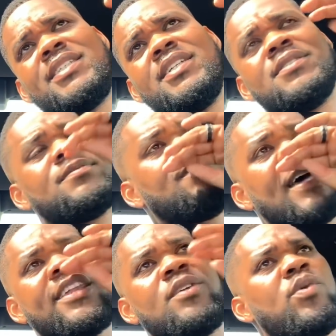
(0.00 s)
than
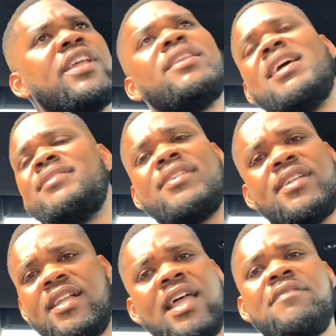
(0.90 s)

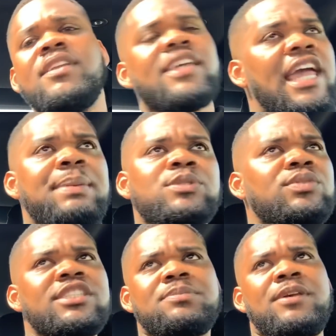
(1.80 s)
11 games
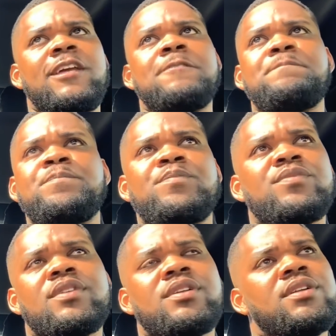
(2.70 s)
would just be
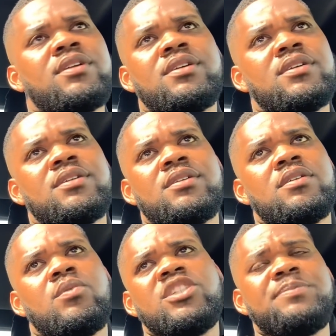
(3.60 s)

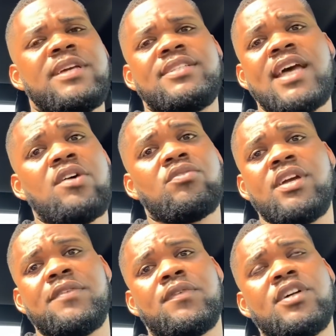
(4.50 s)
a
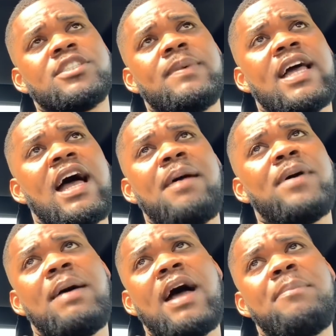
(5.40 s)
downgrade for us, man.
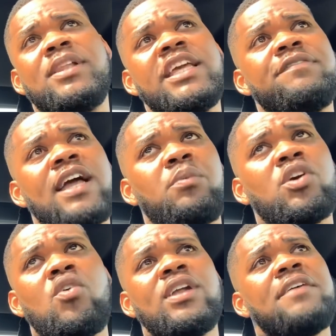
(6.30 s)
I believe like
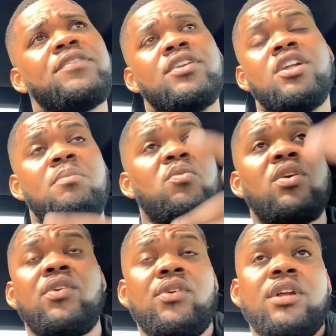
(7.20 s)
we're going after the number
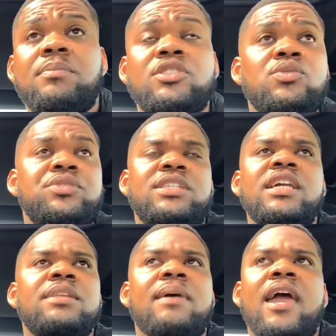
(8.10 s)
one or the number two
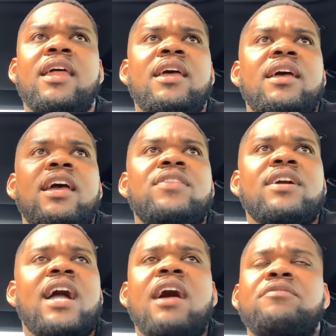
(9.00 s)
seed, man, in
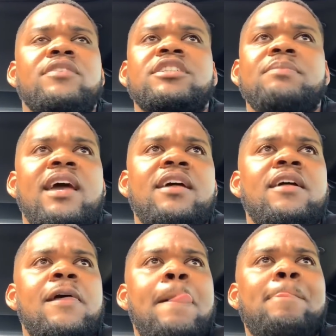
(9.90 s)
the conference, man.
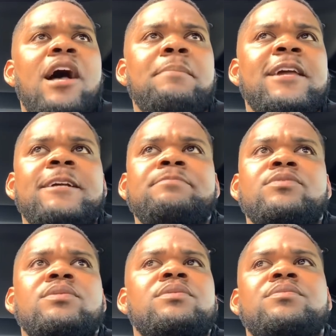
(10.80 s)
I
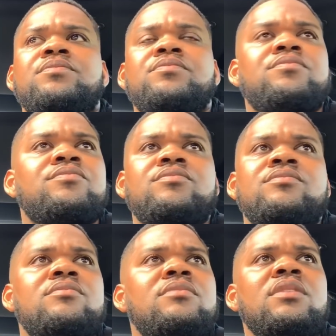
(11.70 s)

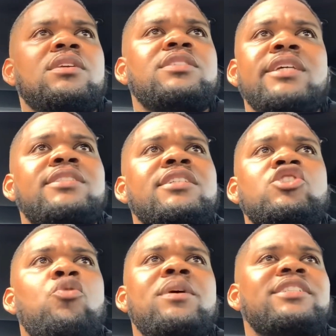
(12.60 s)
mean,
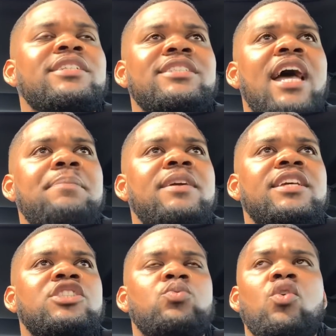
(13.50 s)
just so much excitement
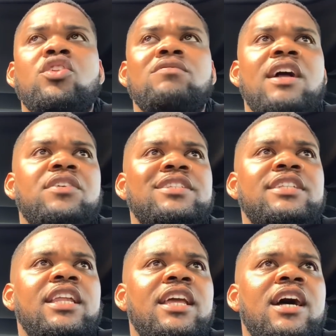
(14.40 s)
is swirling around the
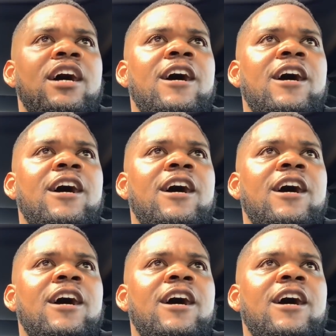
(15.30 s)
city.